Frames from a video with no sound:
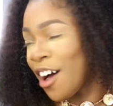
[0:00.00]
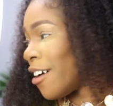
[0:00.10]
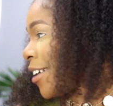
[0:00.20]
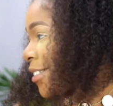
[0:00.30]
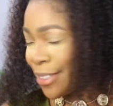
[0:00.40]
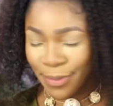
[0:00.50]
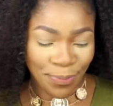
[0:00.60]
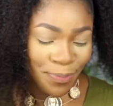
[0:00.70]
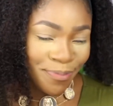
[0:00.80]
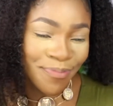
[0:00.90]
Alright.
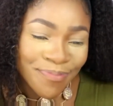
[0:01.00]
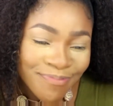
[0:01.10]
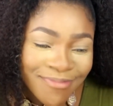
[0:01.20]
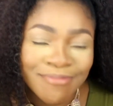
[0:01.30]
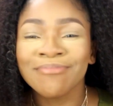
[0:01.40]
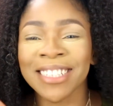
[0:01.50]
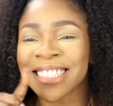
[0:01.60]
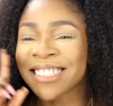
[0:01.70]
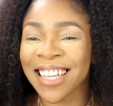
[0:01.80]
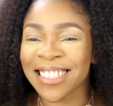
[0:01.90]
My
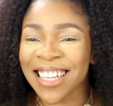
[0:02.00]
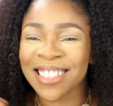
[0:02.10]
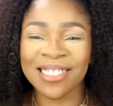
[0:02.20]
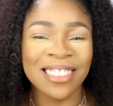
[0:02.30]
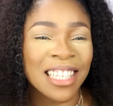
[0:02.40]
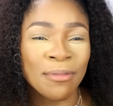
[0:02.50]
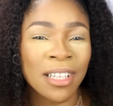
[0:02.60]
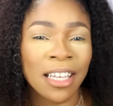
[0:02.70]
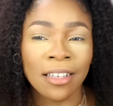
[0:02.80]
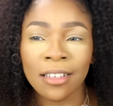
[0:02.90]
sister is here, she's looking at me
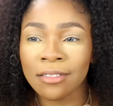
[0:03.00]
like.